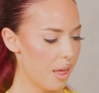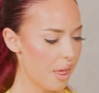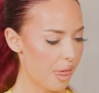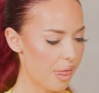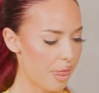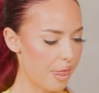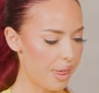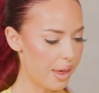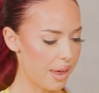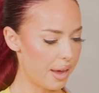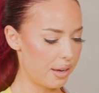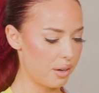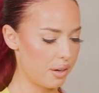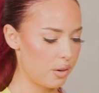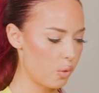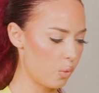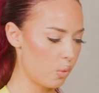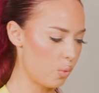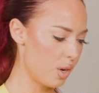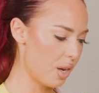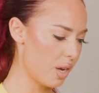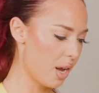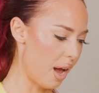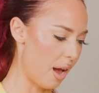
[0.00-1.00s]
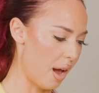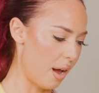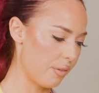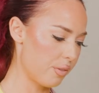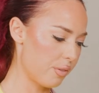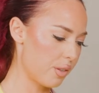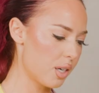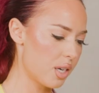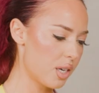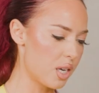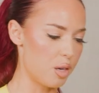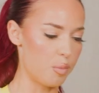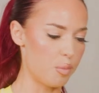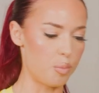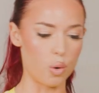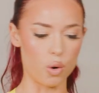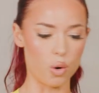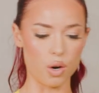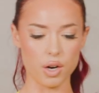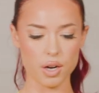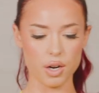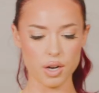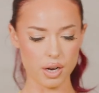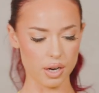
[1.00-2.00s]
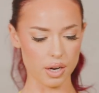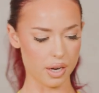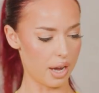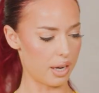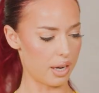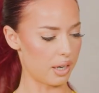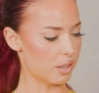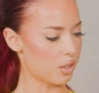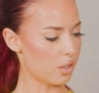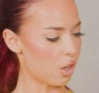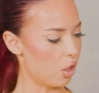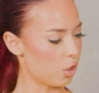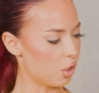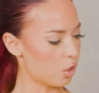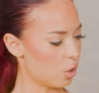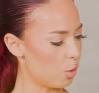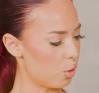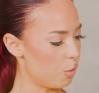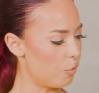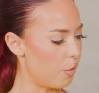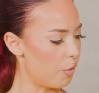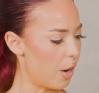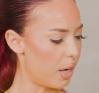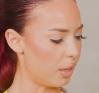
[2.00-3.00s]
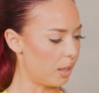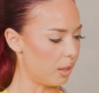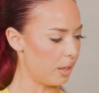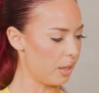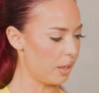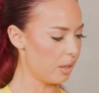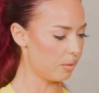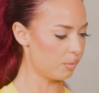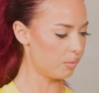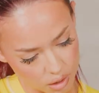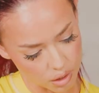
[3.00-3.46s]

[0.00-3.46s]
Then we have the keyboard. Again, it's also violet.